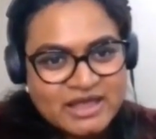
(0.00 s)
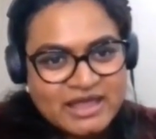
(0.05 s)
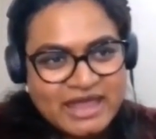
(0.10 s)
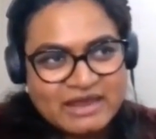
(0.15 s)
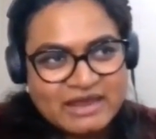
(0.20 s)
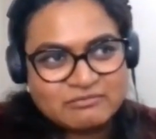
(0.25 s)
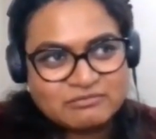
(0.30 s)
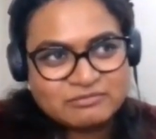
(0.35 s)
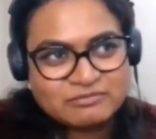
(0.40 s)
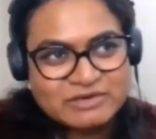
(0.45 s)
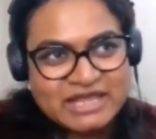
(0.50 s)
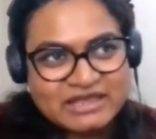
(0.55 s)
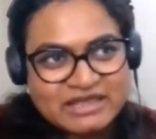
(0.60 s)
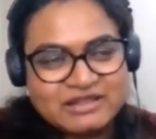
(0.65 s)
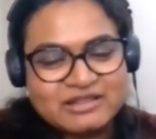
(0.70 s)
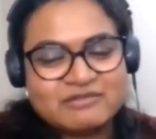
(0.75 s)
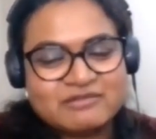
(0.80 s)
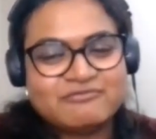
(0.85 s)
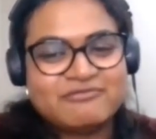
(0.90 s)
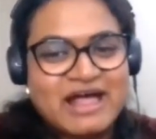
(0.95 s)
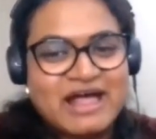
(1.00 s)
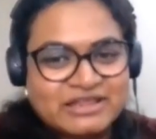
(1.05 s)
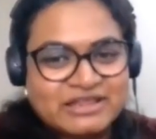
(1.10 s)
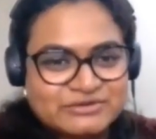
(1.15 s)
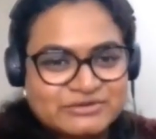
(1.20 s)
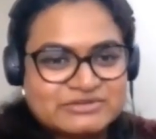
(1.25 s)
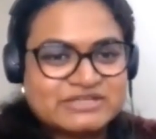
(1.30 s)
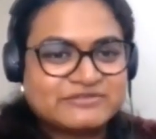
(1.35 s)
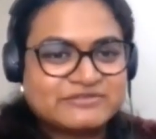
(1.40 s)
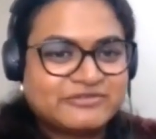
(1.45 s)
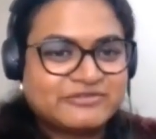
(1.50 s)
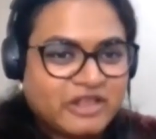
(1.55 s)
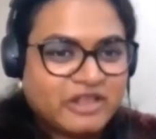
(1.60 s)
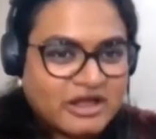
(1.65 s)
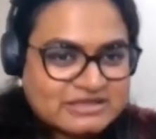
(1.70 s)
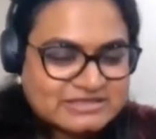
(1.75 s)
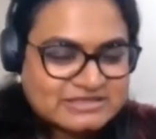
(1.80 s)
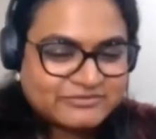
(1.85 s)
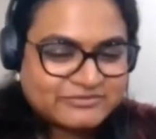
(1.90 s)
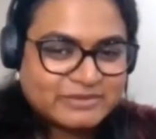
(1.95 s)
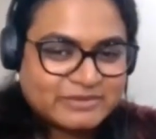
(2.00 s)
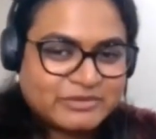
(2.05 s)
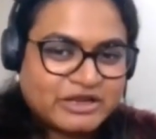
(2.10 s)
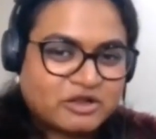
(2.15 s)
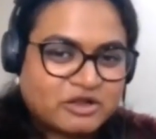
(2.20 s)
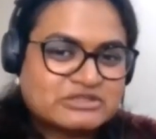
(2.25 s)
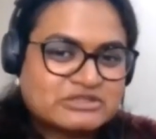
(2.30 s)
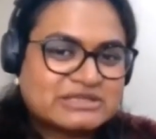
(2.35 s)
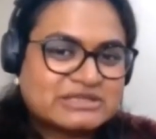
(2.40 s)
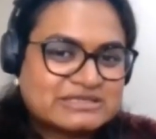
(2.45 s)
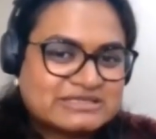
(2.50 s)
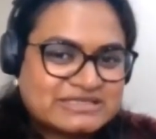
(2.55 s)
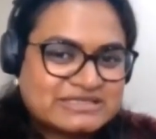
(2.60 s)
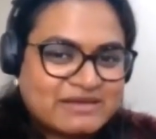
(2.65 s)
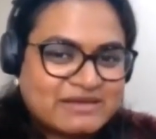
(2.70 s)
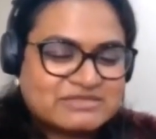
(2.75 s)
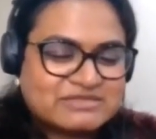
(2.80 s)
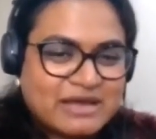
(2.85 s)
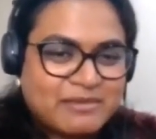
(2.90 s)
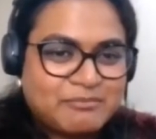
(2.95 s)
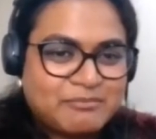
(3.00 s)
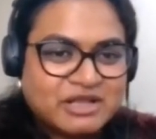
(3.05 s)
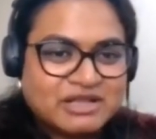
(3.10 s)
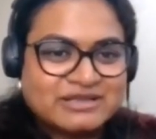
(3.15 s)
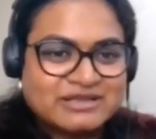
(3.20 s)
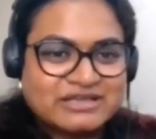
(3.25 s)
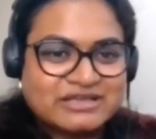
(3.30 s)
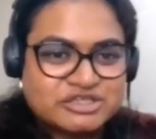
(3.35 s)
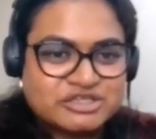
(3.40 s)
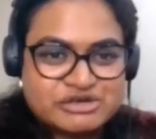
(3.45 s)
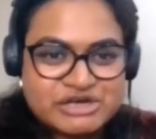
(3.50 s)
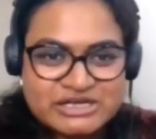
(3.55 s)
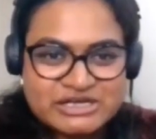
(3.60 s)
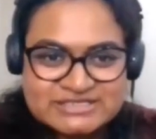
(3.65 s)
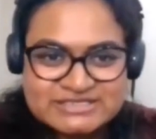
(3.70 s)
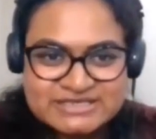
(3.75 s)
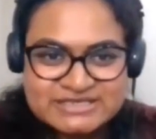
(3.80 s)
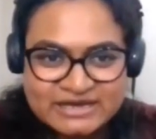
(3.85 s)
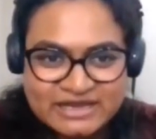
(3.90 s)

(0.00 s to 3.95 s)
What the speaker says: and taking their values and philosophy, but also at the same time building trust.